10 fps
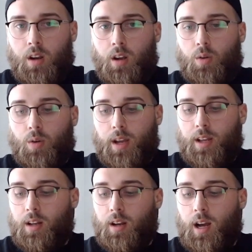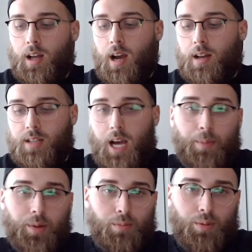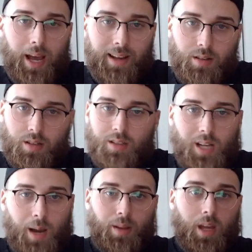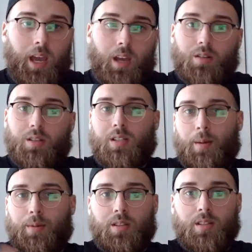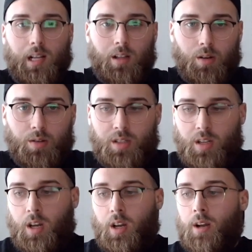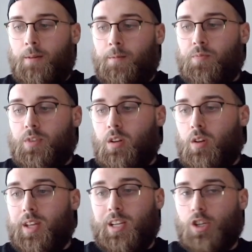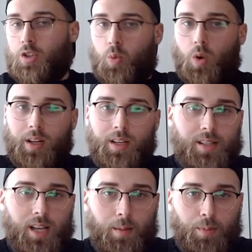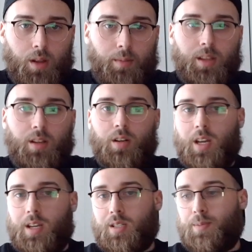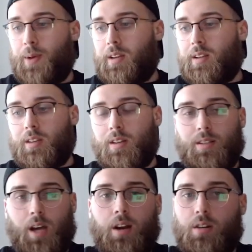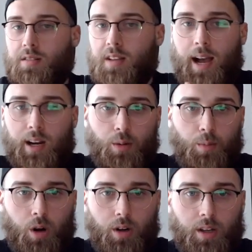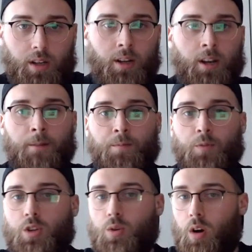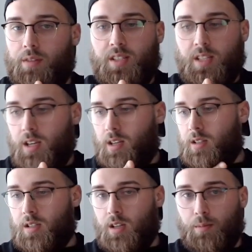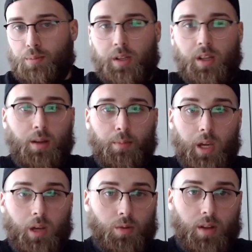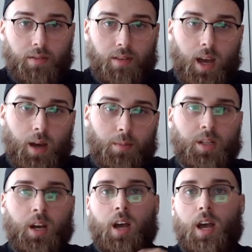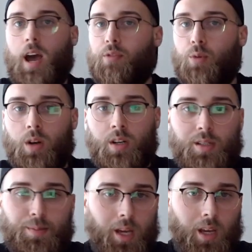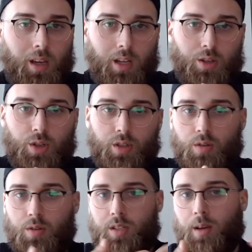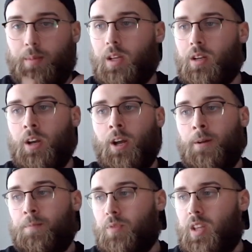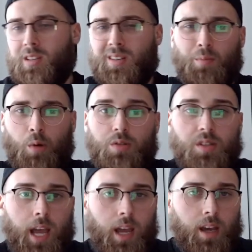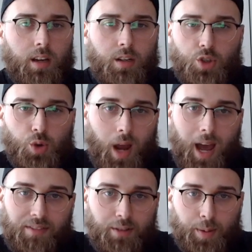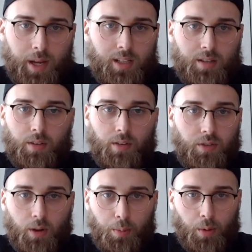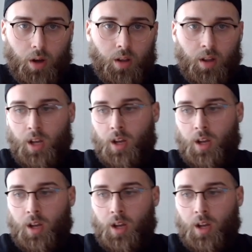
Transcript: right? On top of the blasters, on top of the hangers, on top of the cellos, you know, that's just one example. I mean, they're expanding the entire soccer market. UFC is completely being revamped. F1 is being introduced. I mean, they did Mosaic draft picks for football.